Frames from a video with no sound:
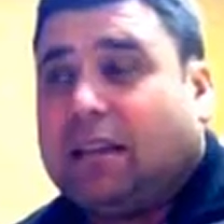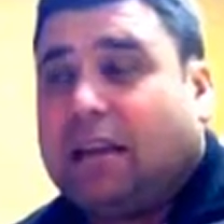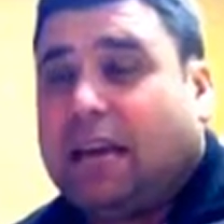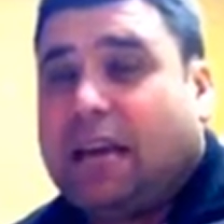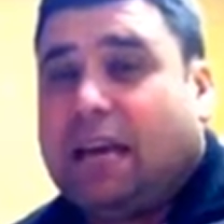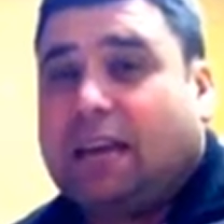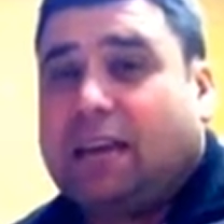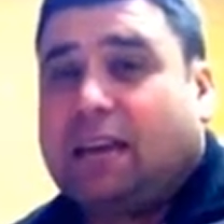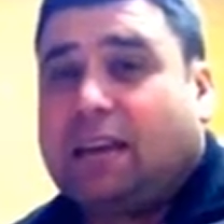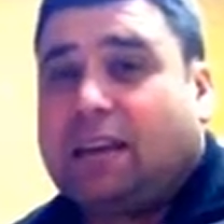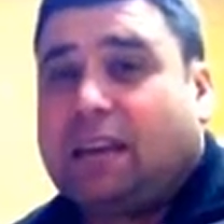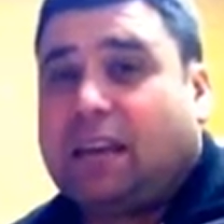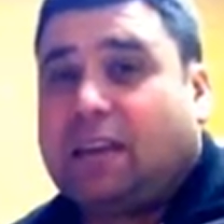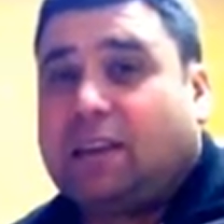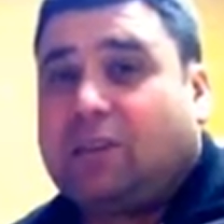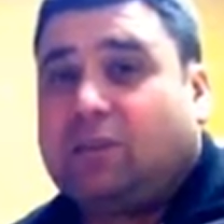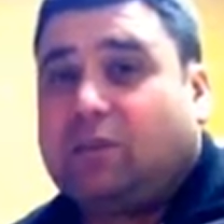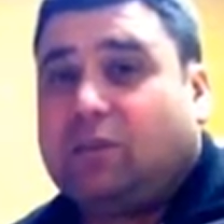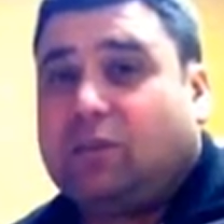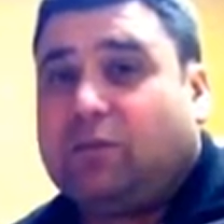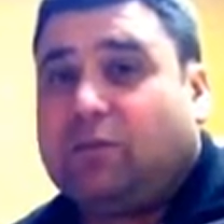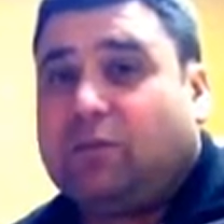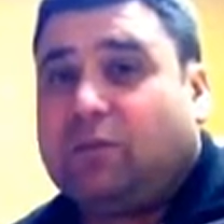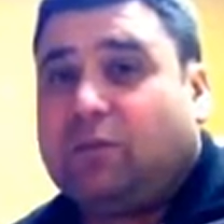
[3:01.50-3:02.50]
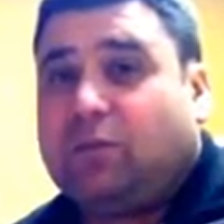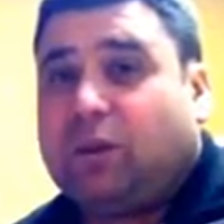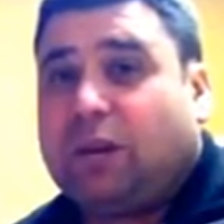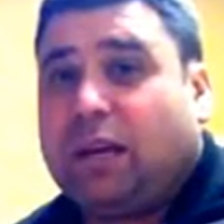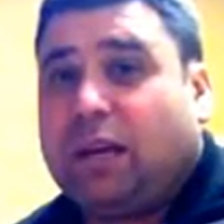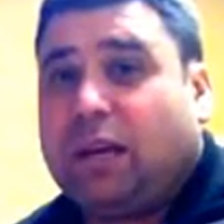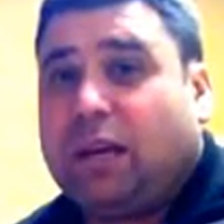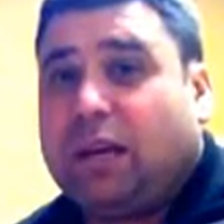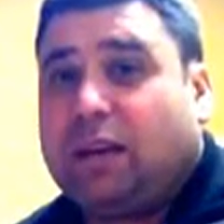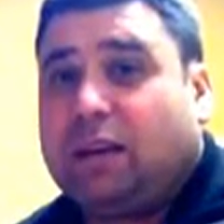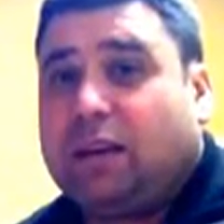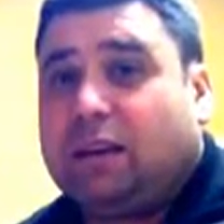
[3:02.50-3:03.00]
Adding that to a full
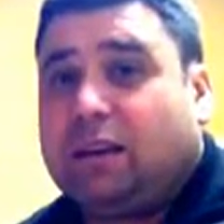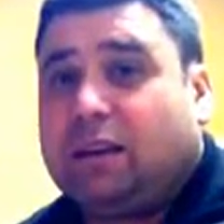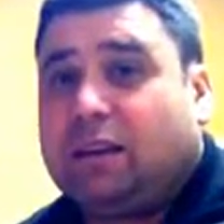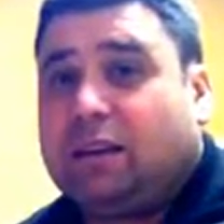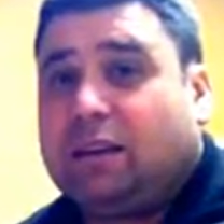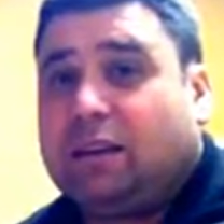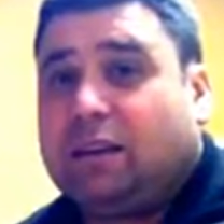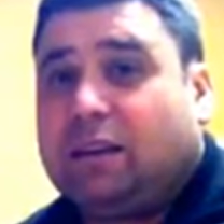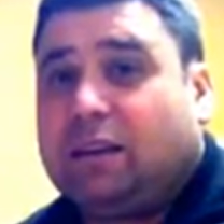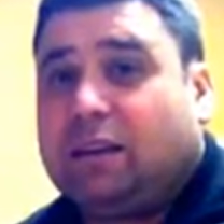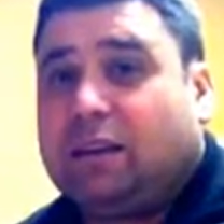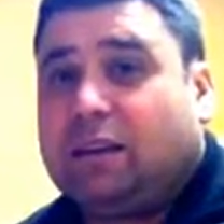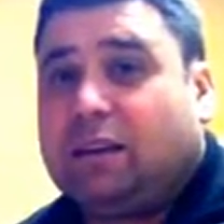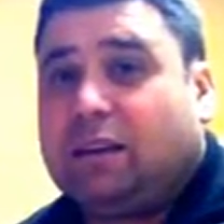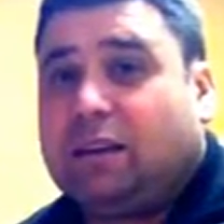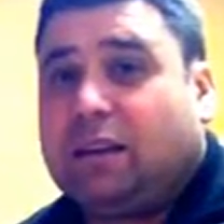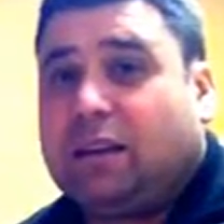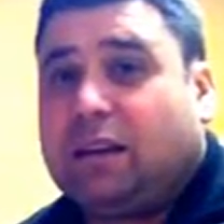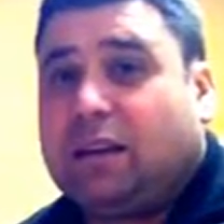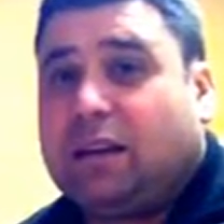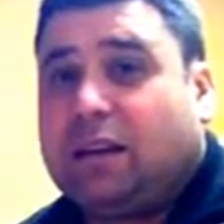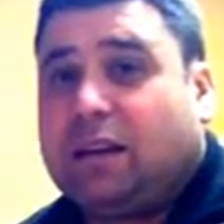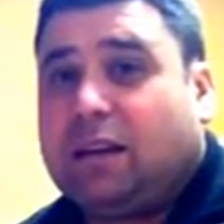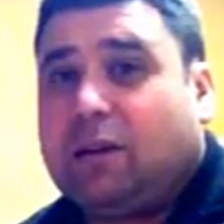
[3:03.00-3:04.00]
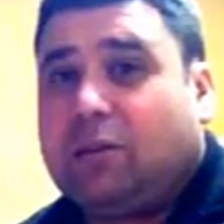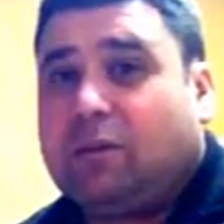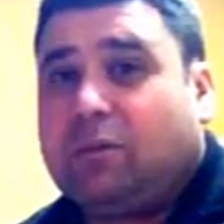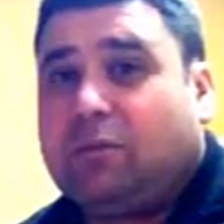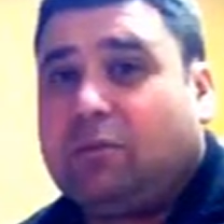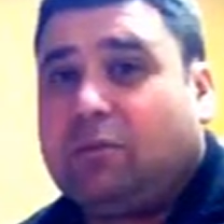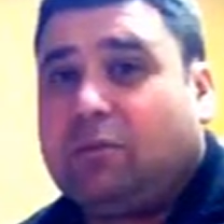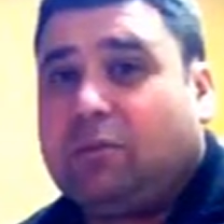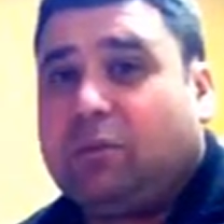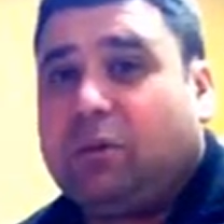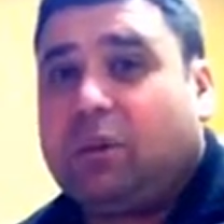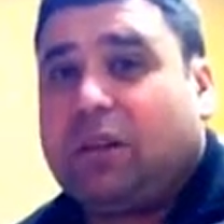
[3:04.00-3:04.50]
keg,
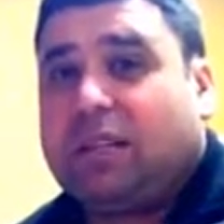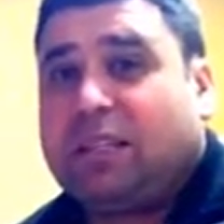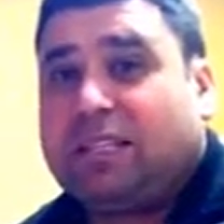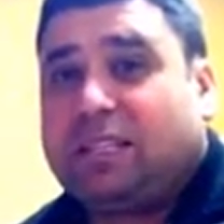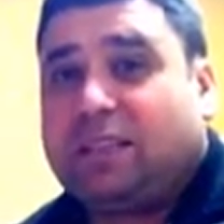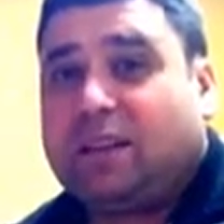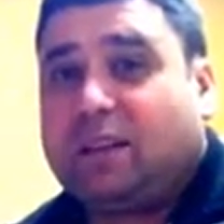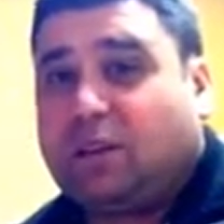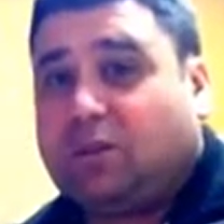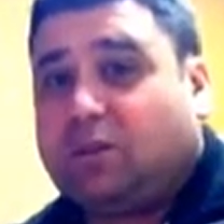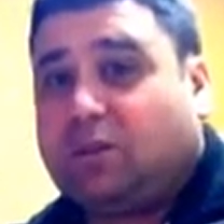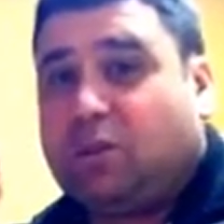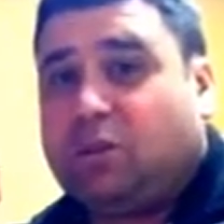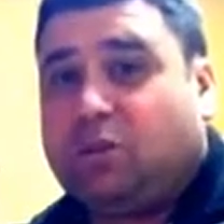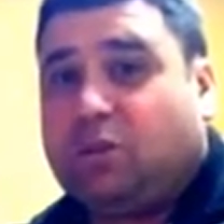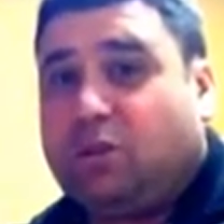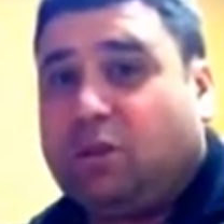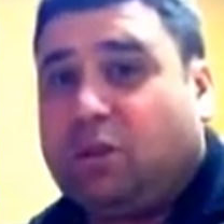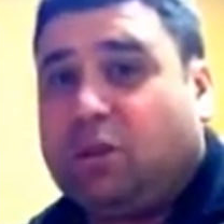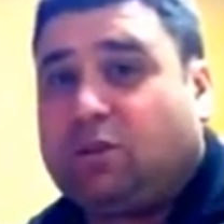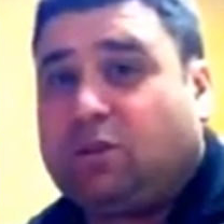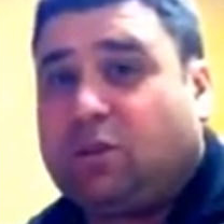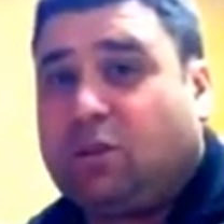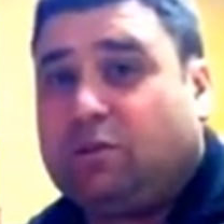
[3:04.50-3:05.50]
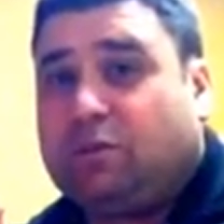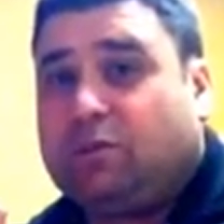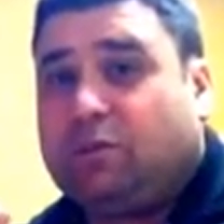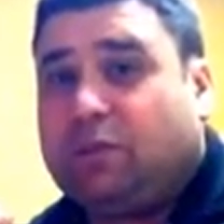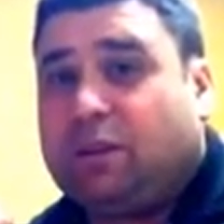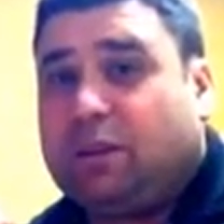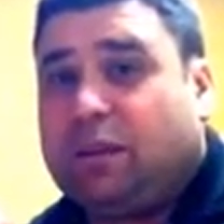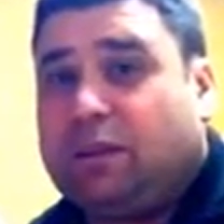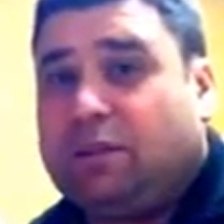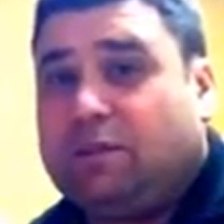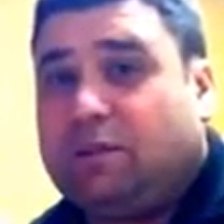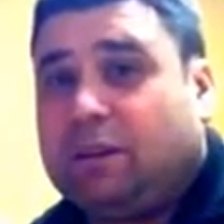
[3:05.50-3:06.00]
putting CO2 on the top of
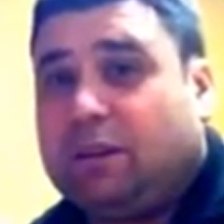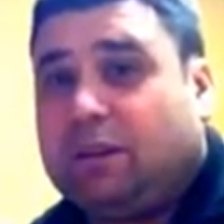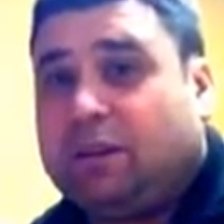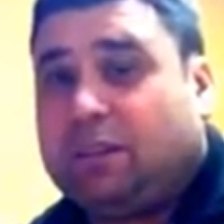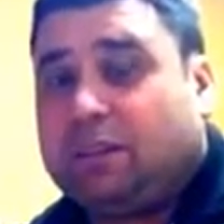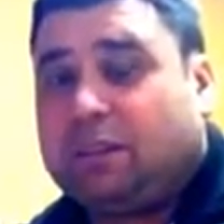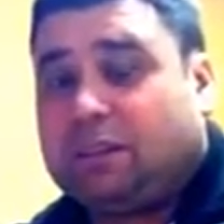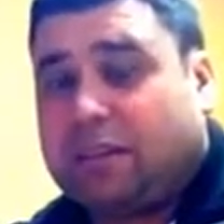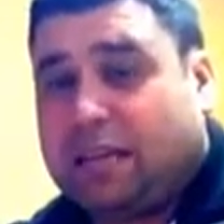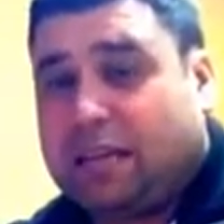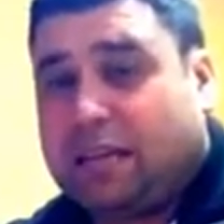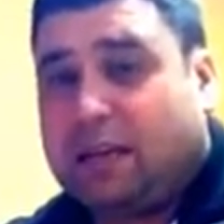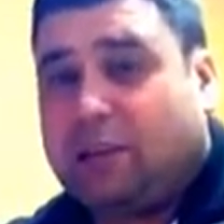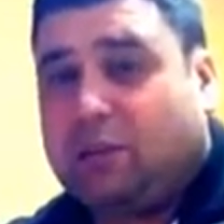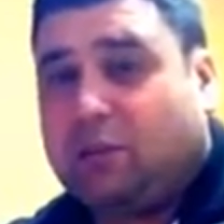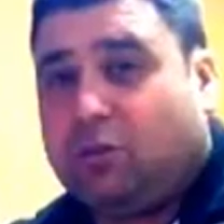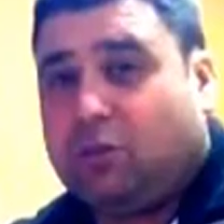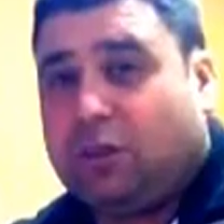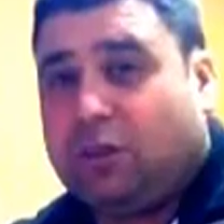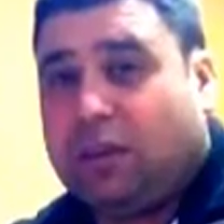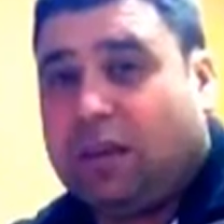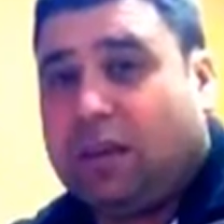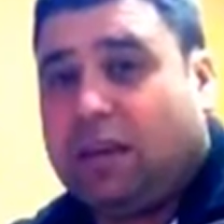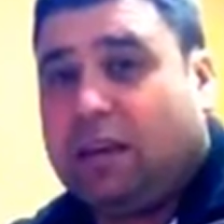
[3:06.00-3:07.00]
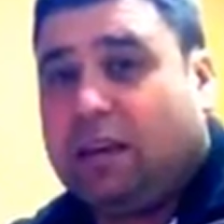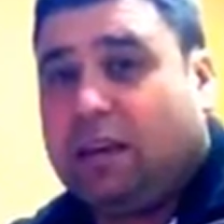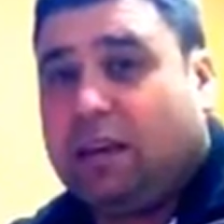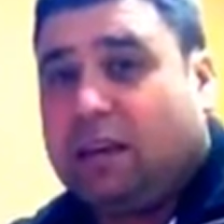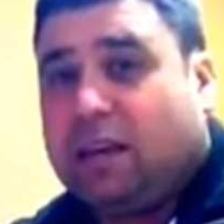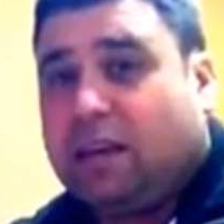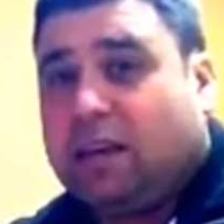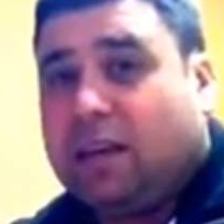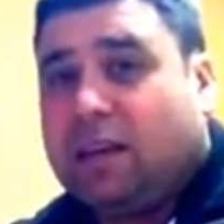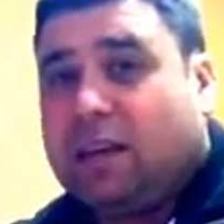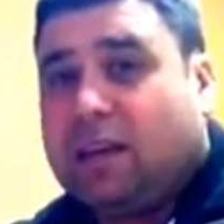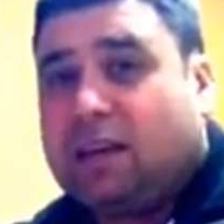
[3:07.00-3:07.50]
it, taking out all the air,
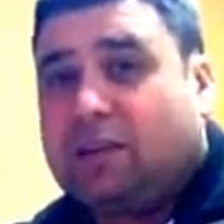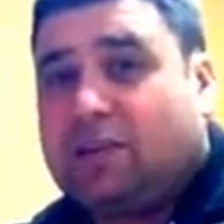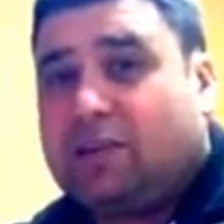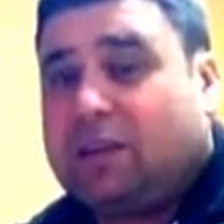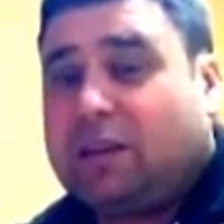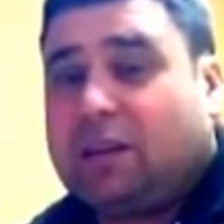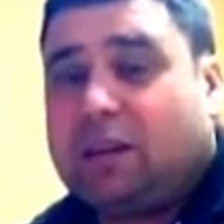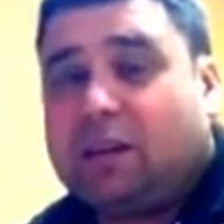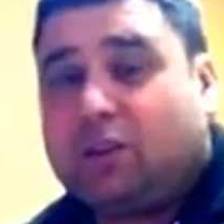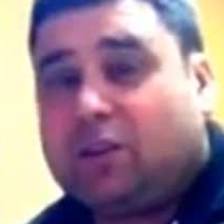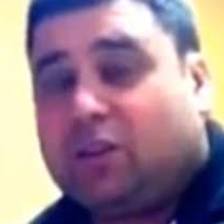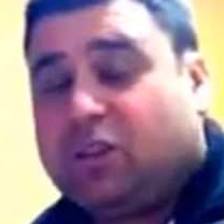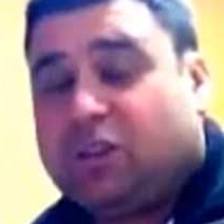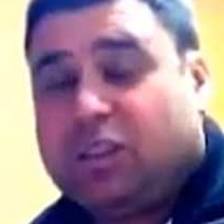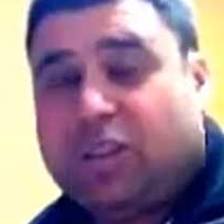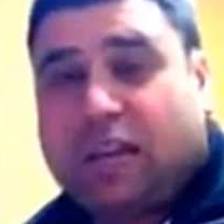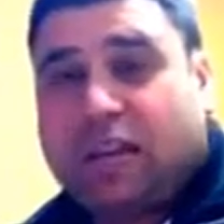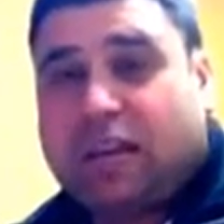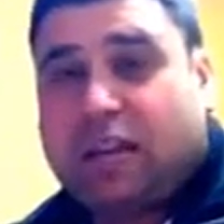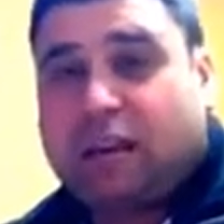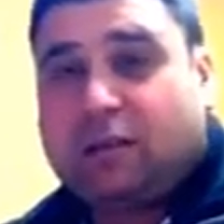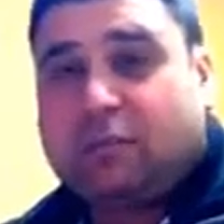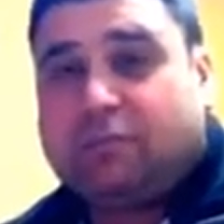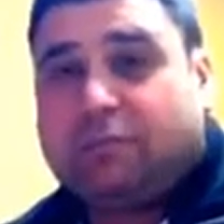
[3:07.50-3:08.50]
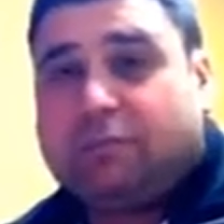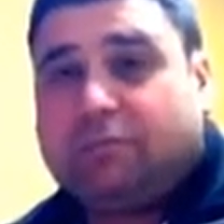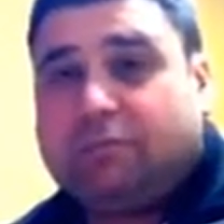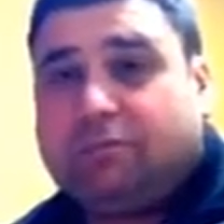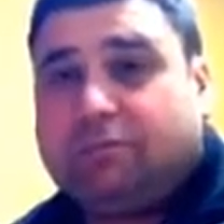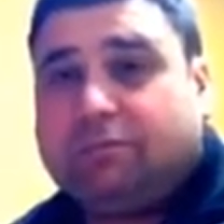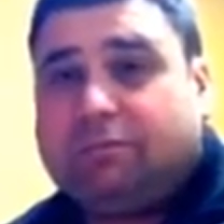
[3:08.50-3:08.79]
giving it a good shake up.